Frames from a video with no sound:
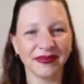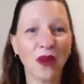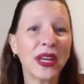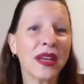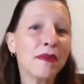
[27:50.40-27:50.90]
And
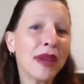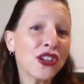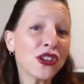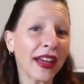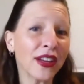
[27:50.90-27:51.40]
we can
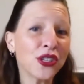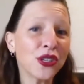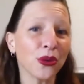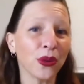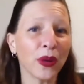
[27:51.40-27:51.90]
measure that
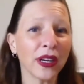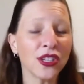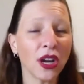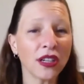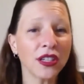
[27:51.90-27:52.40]
too. We want to
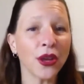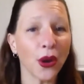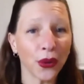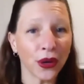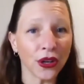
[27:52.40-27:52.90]
talk to the
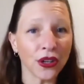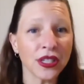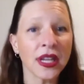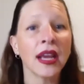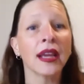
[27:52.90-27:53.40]
owners,
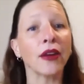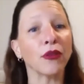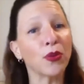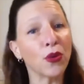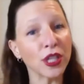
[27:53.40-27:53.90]
get
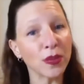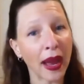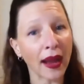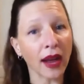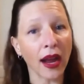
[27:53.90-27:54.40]
reports
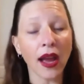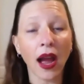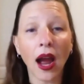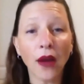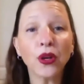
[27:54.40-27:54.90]
back.
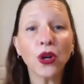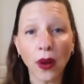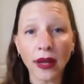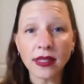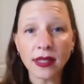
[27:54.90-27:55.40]
I
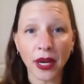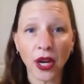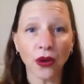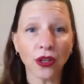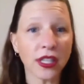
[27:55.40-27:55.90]
request that my
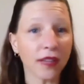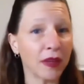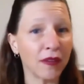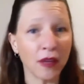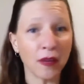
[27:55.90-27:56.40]
owners give me
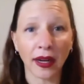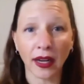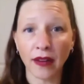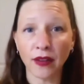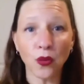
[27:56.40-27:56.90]
feedback
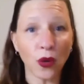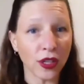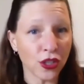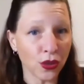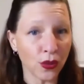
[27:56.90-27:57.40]
every 1 to
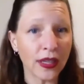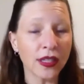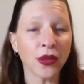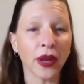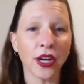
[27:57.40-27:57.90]
2 weeks
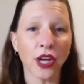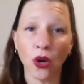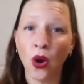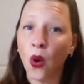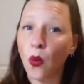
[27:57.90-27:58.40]
so that I know
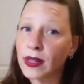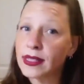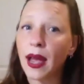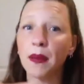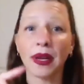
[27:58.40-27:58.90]
what's
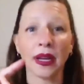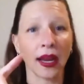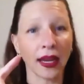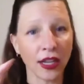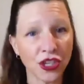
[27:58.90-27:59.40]
happening. I
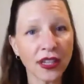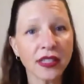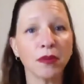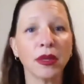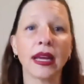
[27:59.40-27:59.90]
can adjust the
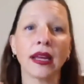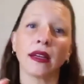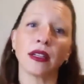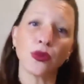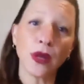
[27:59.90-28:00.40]
plan, I
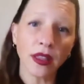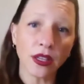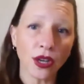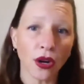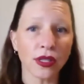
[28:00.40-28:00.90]
can tweak the
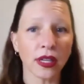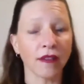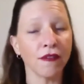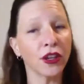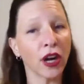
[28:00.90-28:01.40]
dose, I can
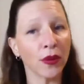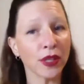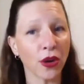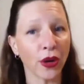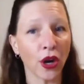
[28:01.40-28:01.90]
figure out what's
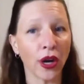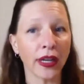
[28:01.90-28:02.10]
going on.